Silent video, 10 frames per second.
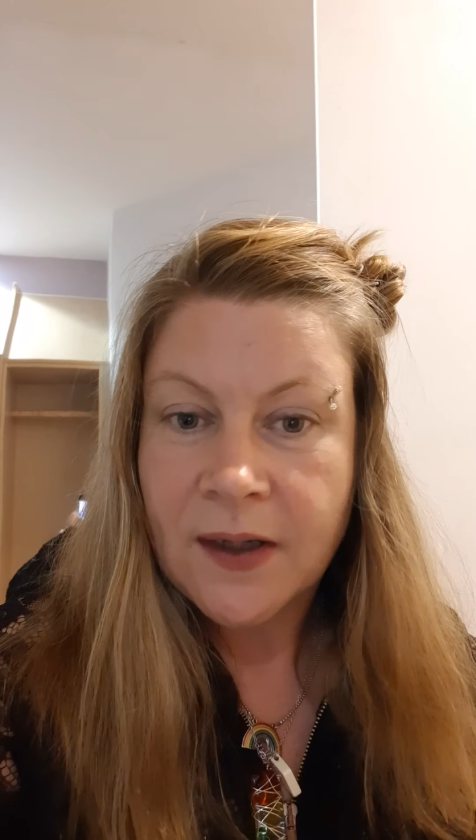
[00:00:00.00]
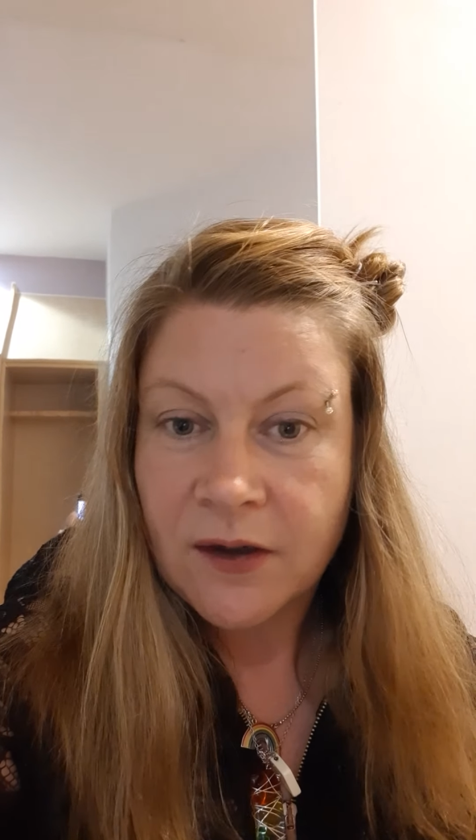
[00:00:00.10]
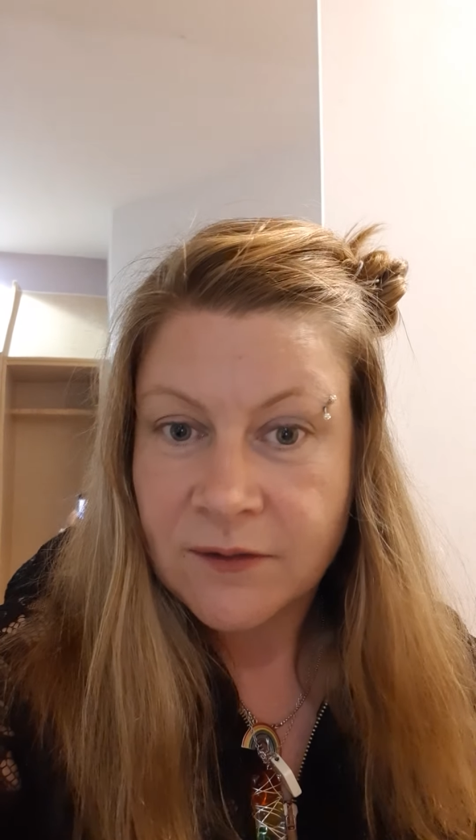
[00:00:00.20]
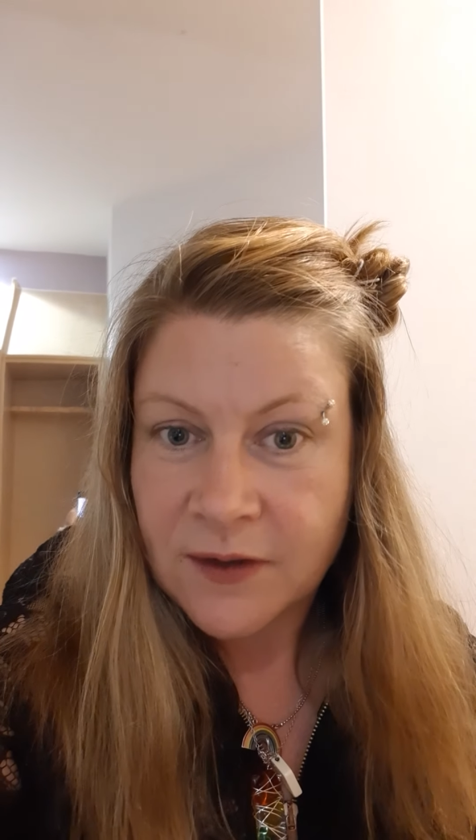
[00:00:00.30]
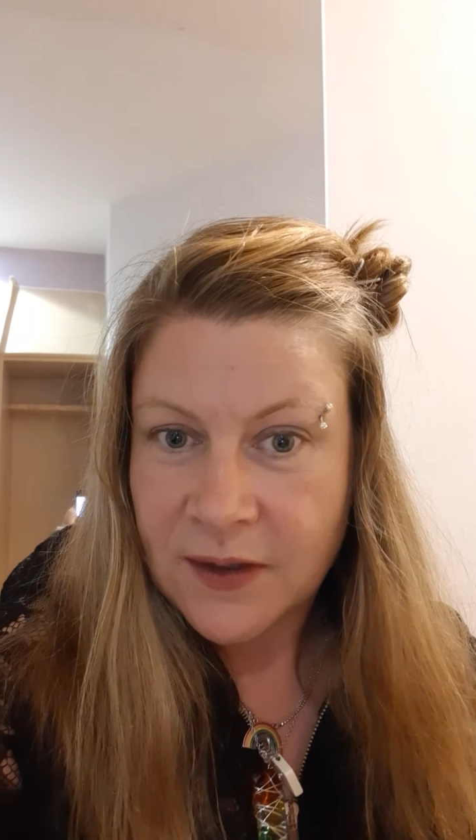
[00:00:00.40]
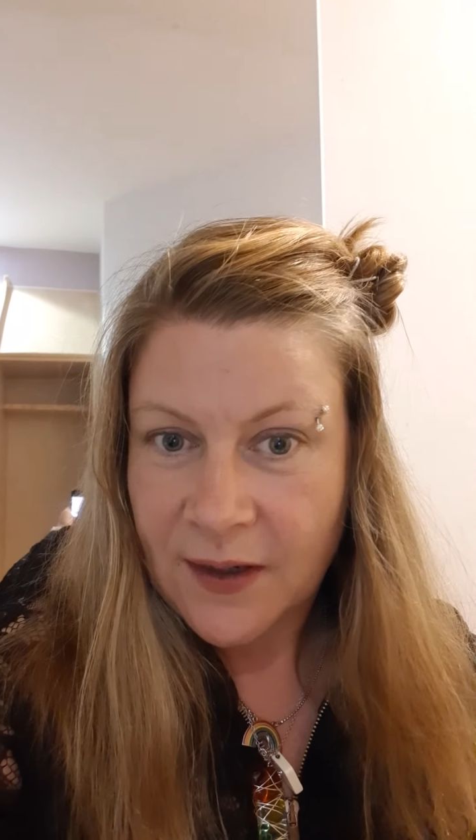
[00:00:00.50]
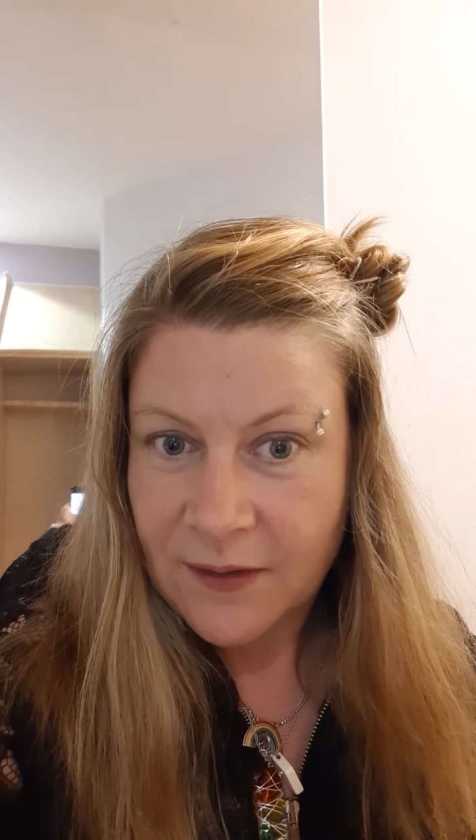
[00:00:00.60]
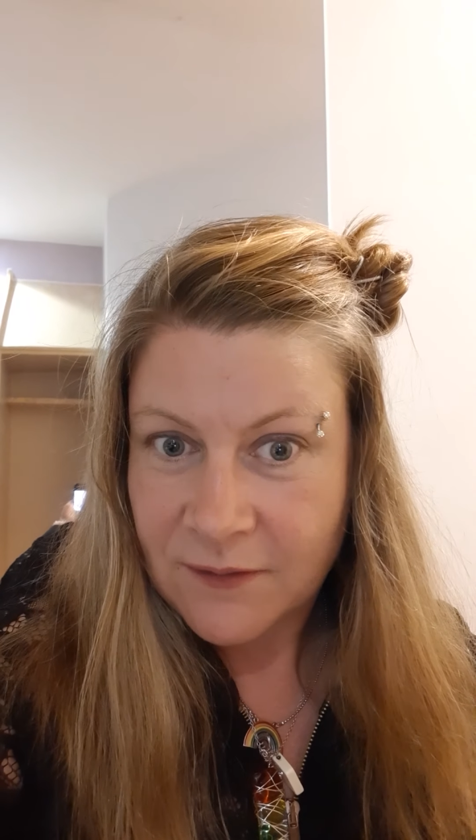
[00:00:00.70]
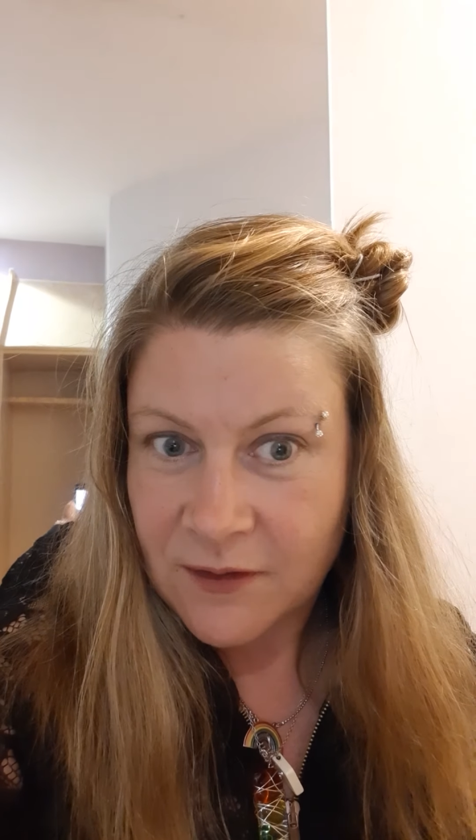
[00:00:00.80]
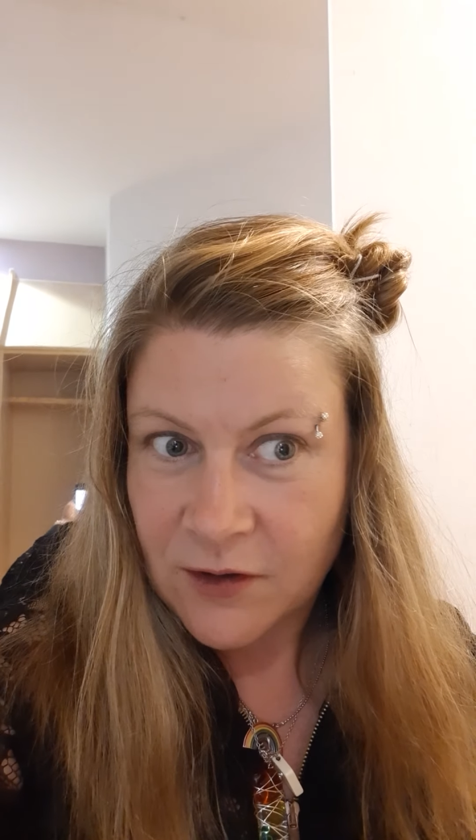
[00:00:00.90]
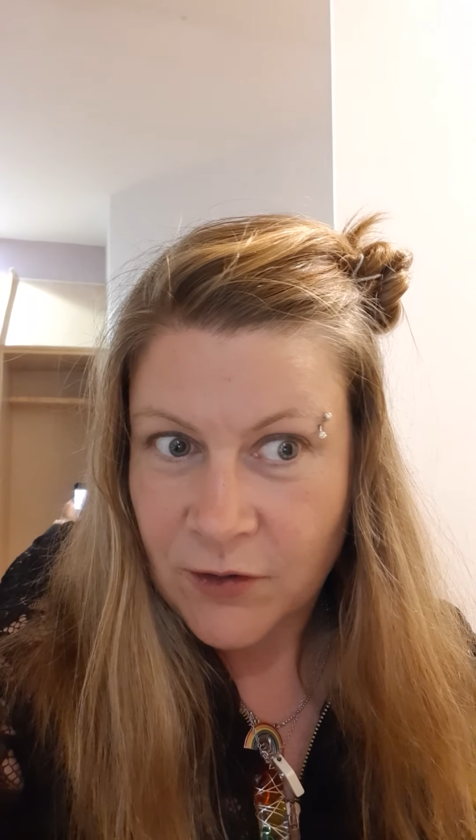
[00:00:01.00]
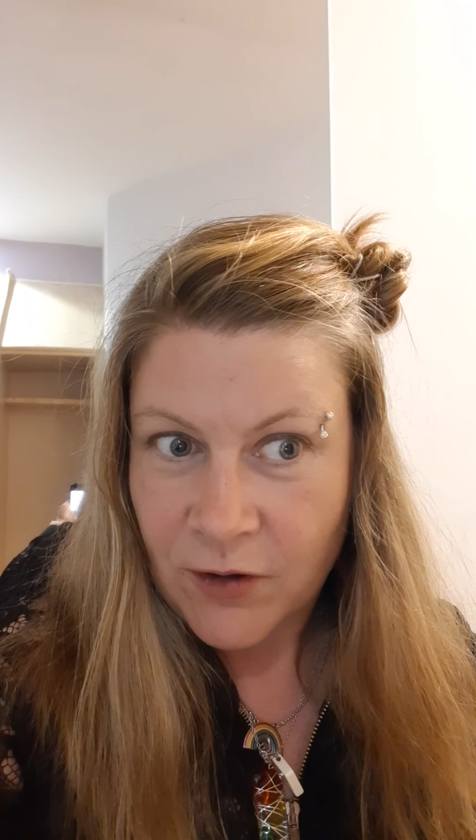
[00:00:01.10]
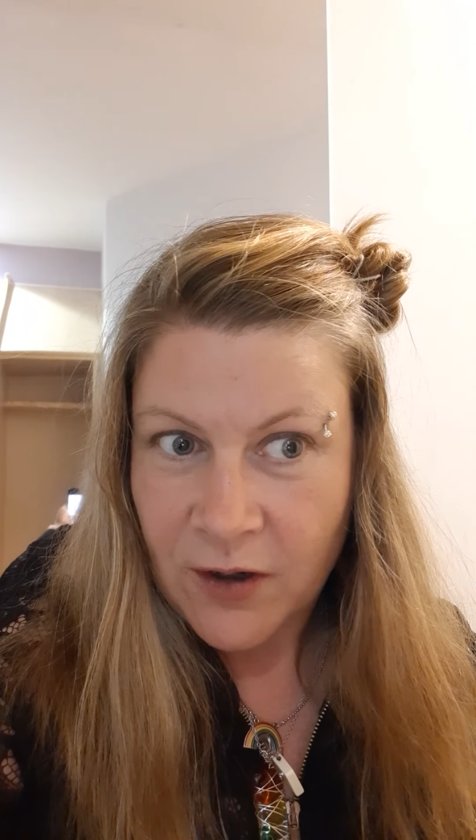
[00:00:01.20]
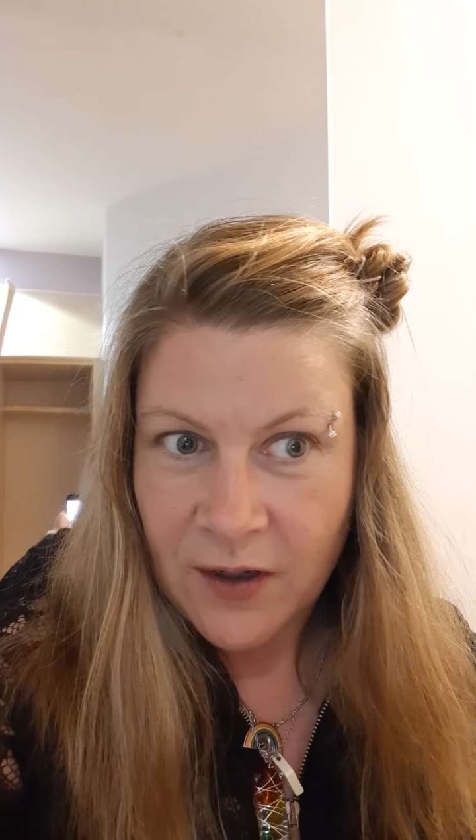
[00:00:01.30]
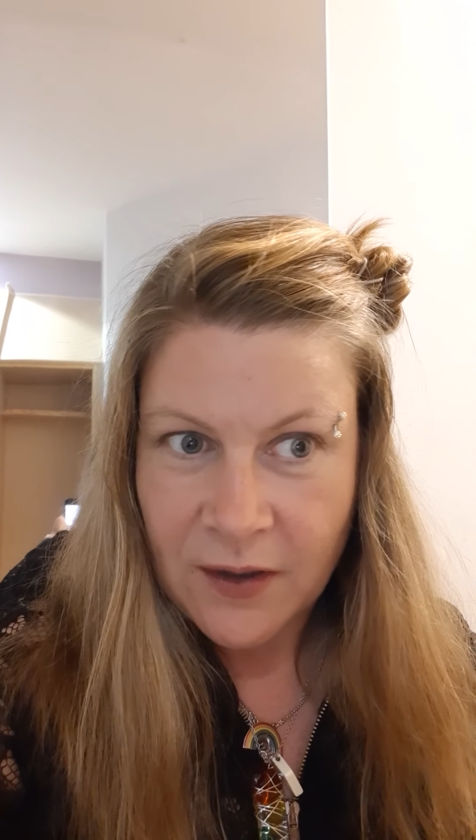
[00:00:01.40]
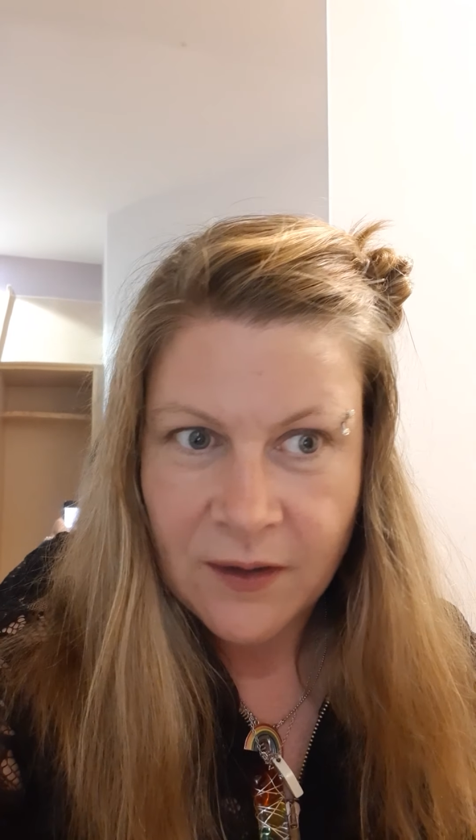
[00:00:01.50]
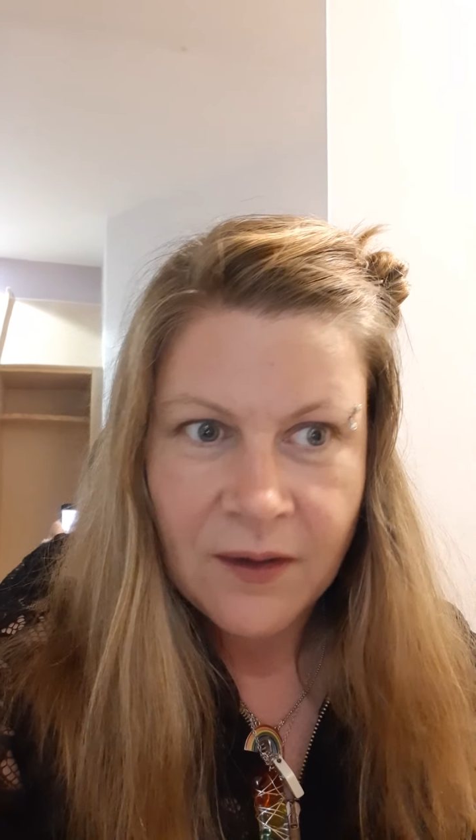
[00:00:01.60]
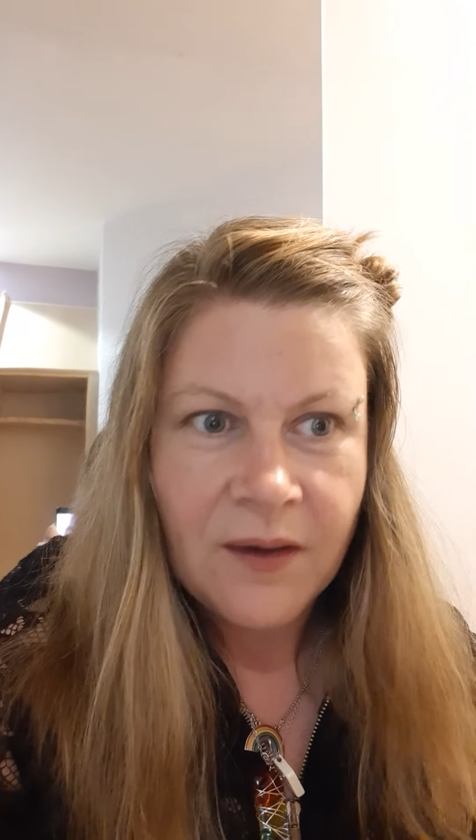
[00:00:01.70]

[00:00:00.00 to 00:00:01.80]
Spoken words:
1983.